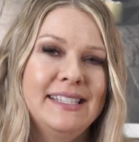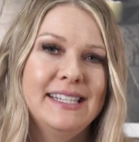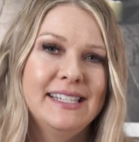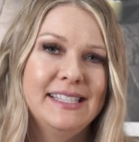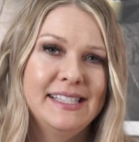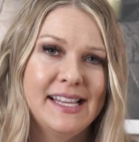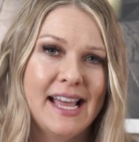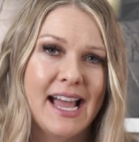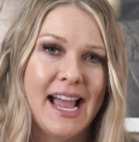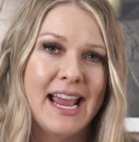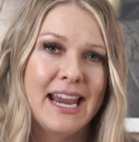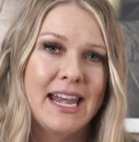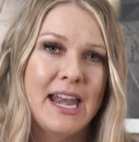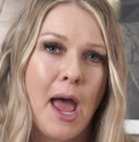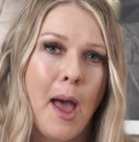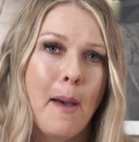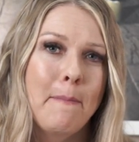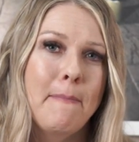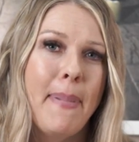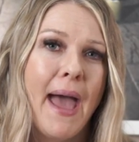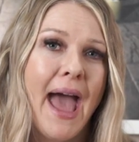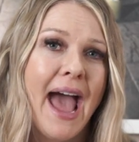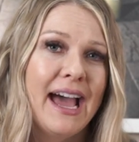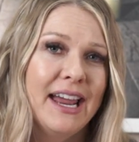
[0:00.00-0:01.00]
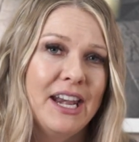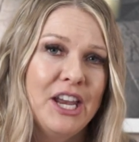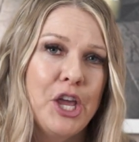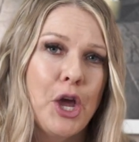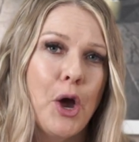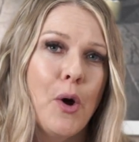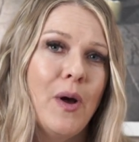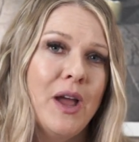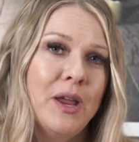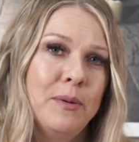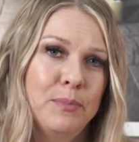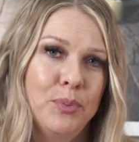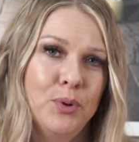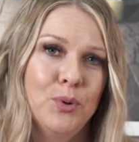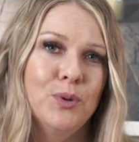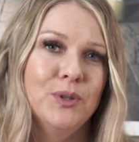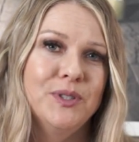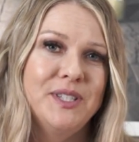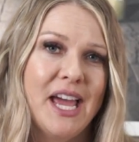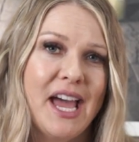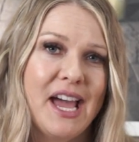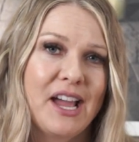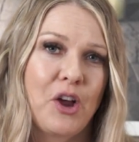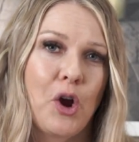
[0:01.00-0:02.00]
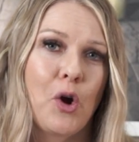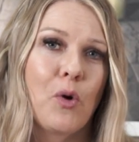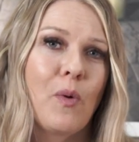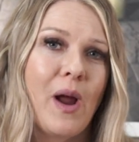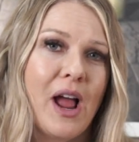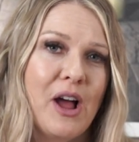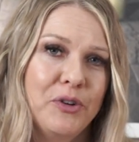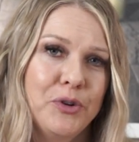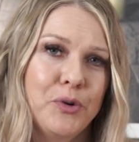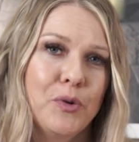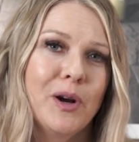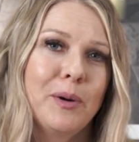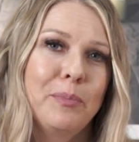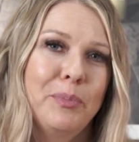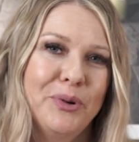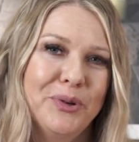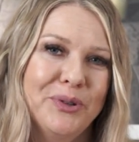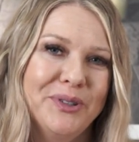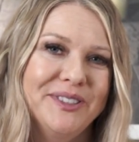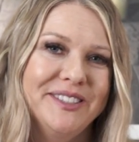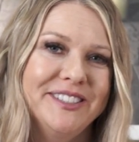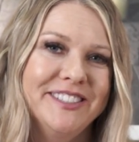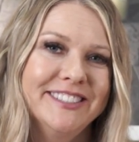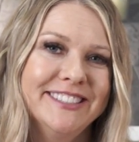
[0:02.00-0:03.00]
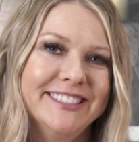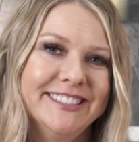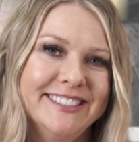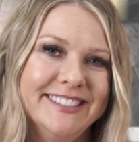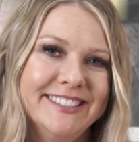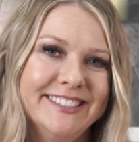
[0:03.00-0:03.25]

design a patio and pool deck around your pool.